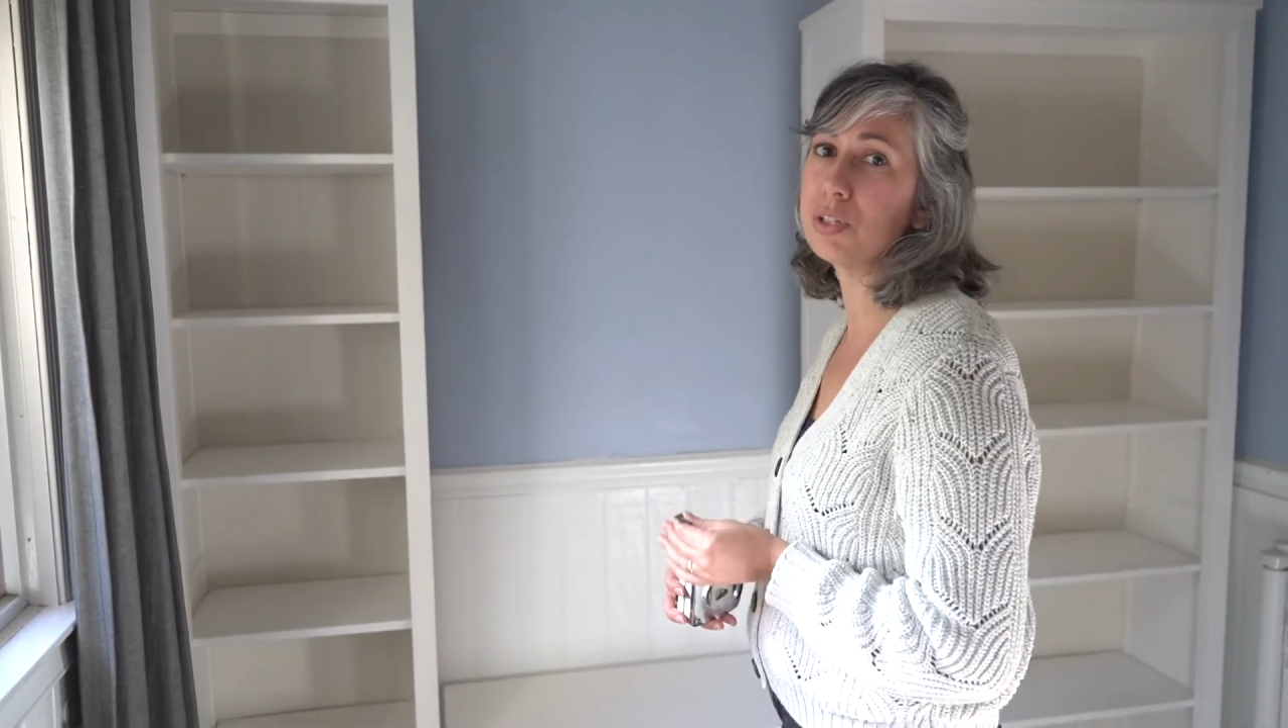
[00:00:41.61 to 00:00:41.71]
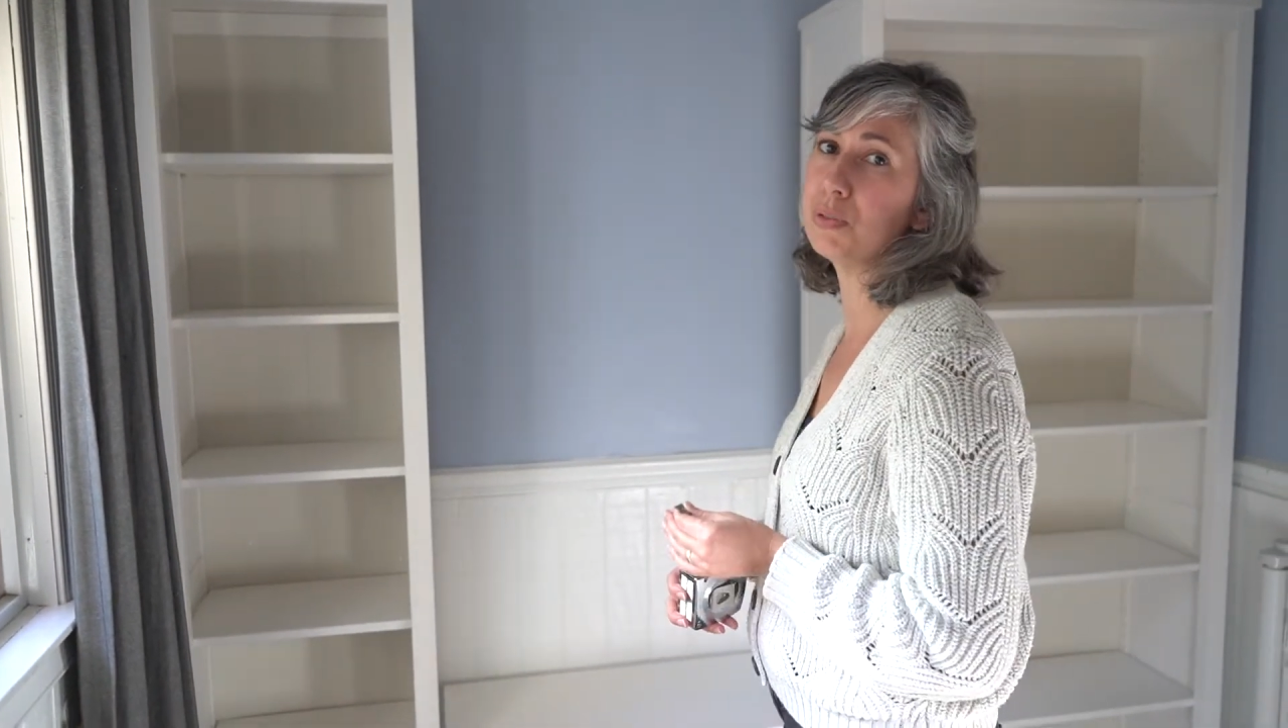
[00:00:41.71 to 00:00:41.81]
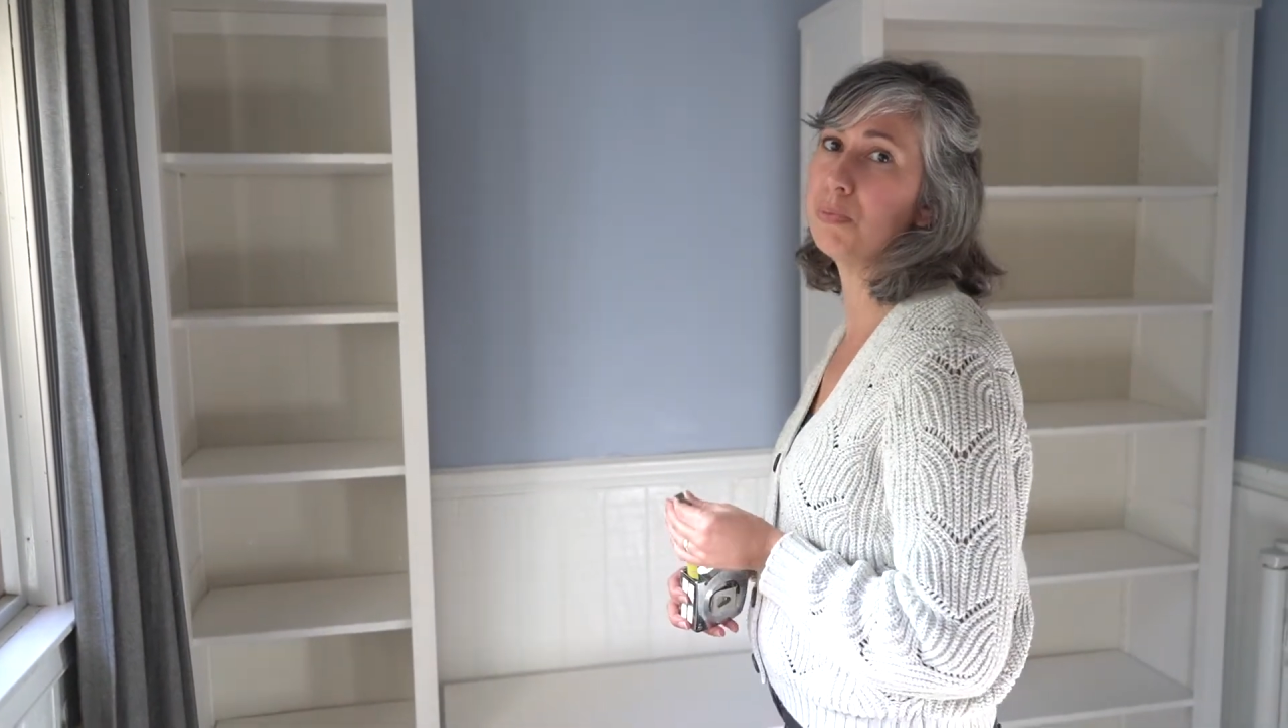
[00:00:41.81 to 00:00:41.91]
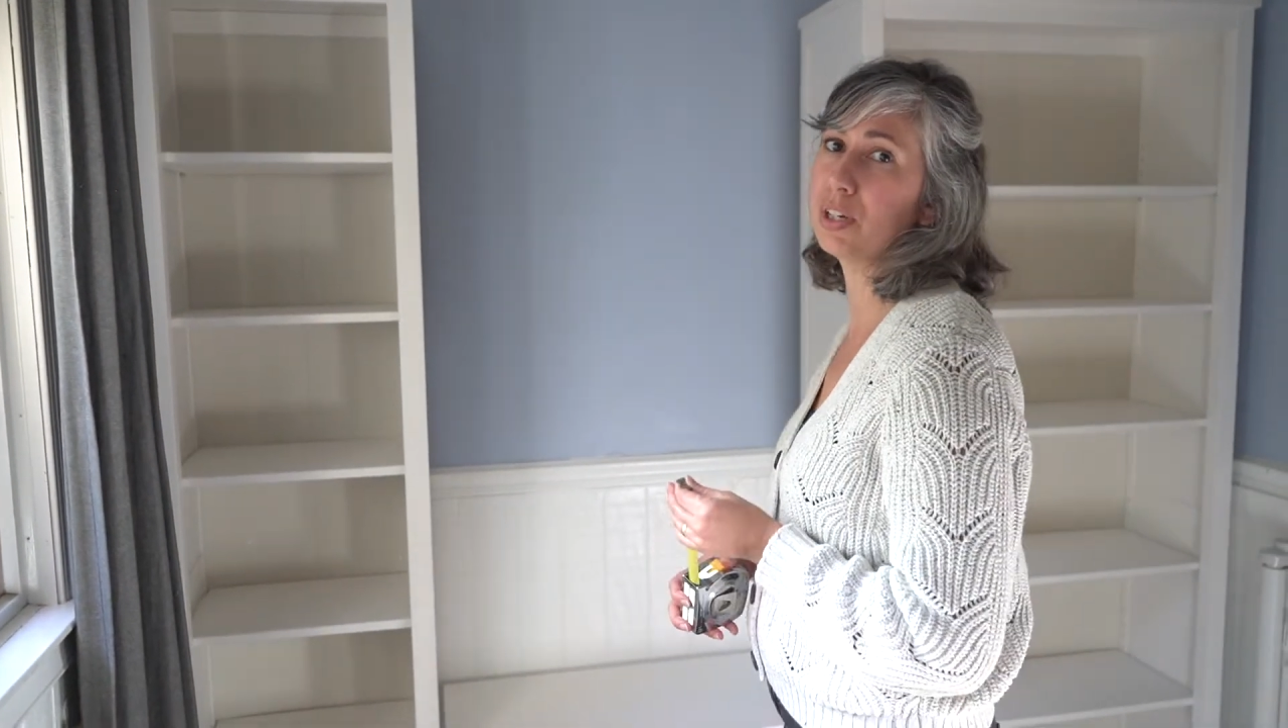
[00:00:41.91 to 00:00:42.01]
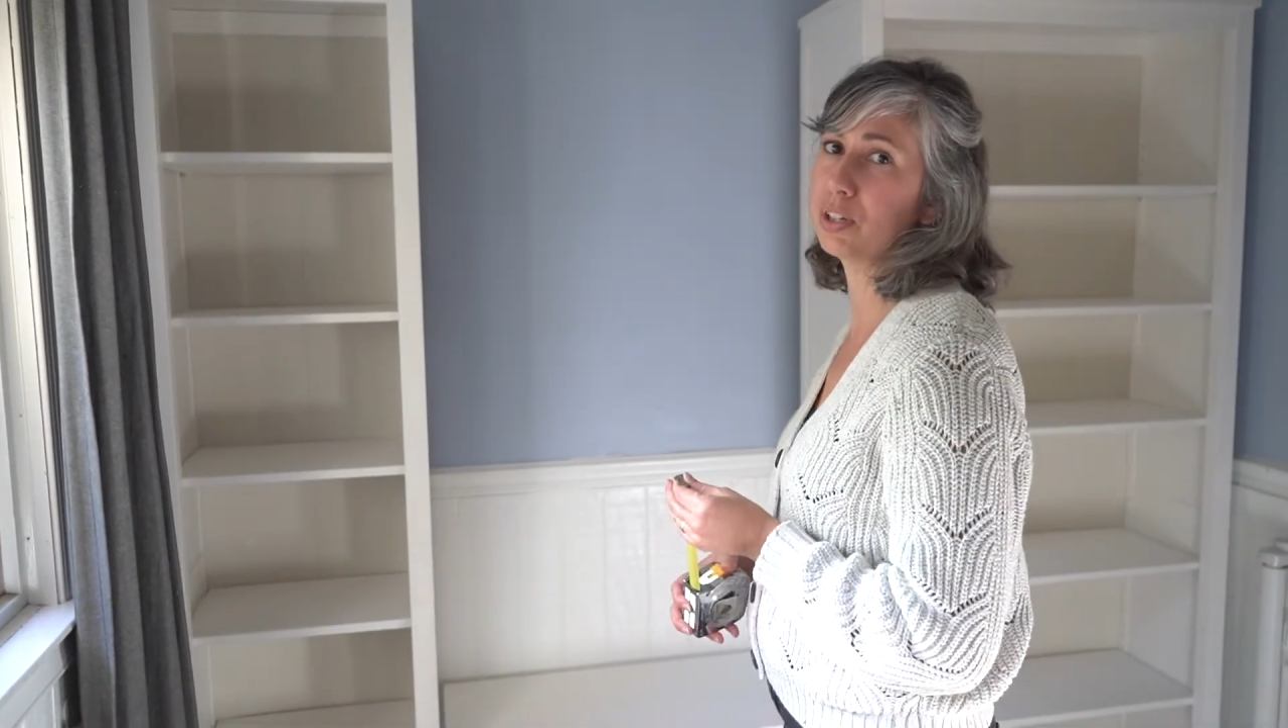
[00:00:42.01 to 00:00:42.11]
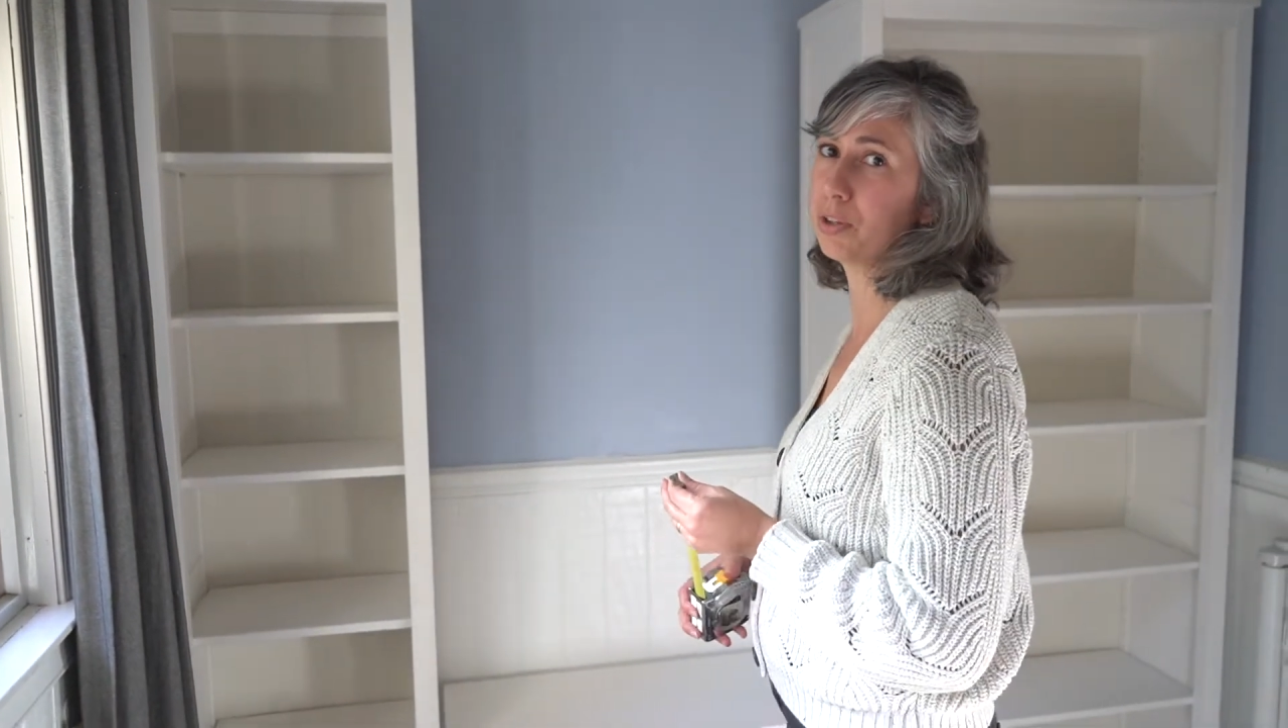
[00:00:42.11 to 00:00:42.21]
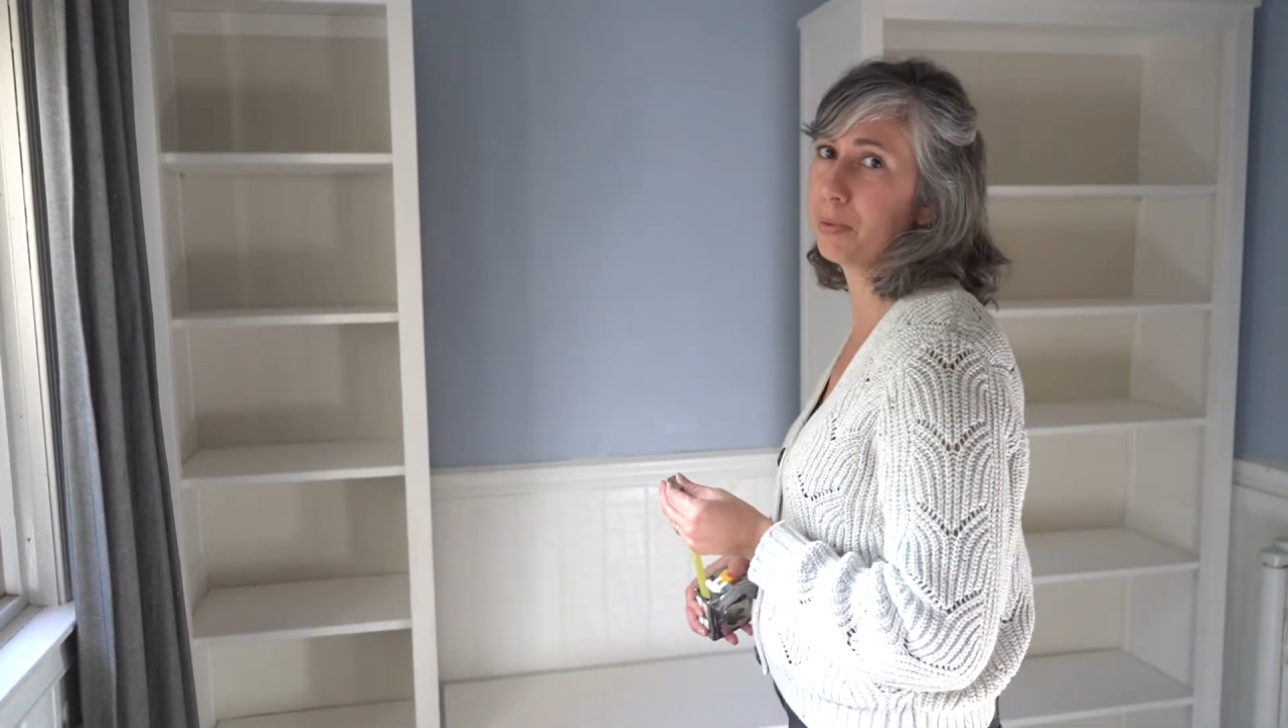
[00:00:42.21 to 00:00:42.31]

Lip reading: to measure the